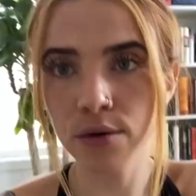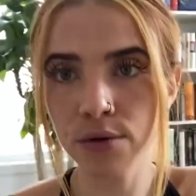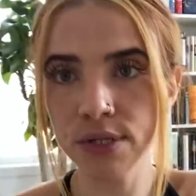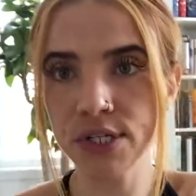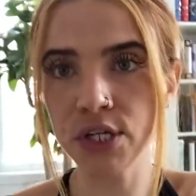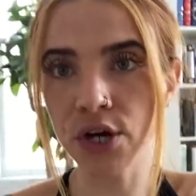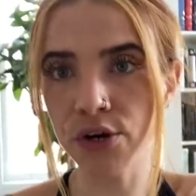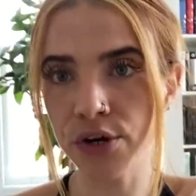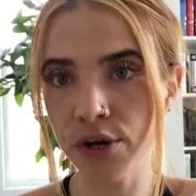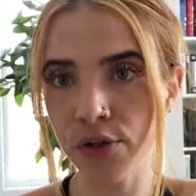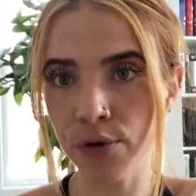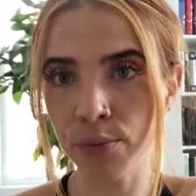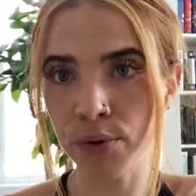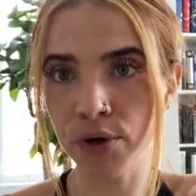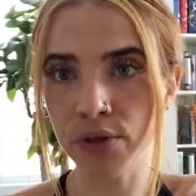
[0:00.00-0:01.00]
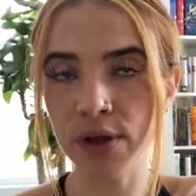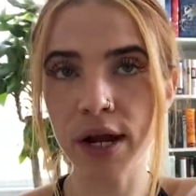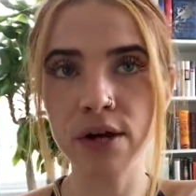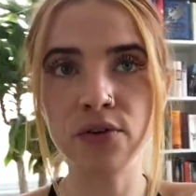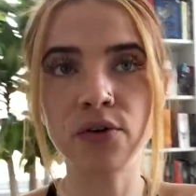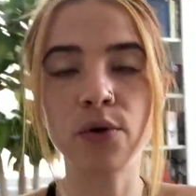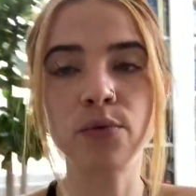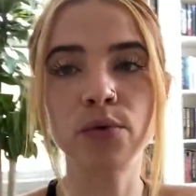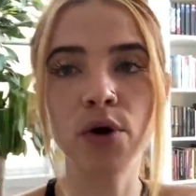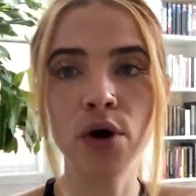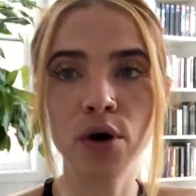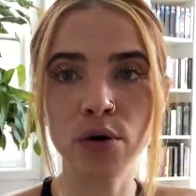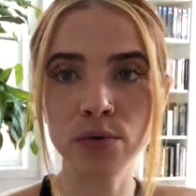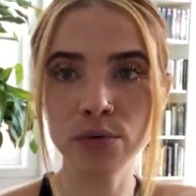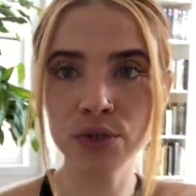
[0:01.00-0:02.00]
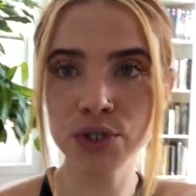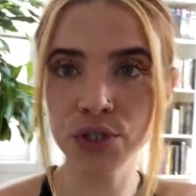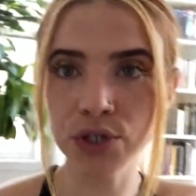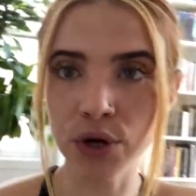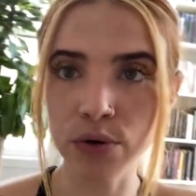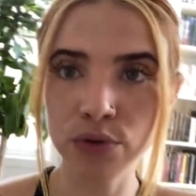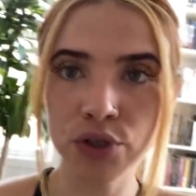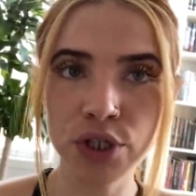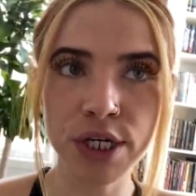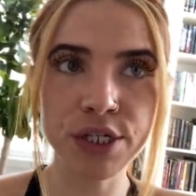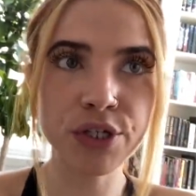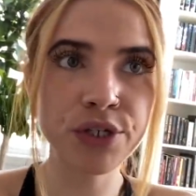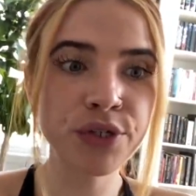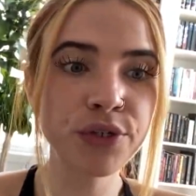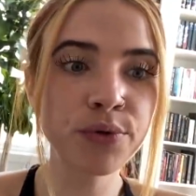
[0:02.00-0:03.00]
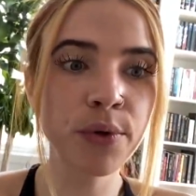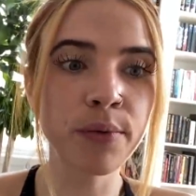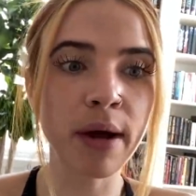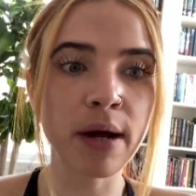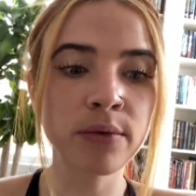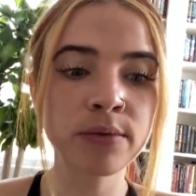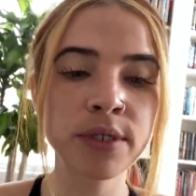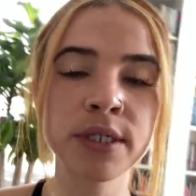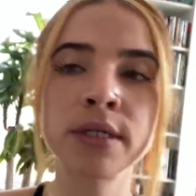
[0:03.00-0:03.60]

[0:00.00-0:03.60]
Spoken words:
start another book that I don't own. So should I turn you around?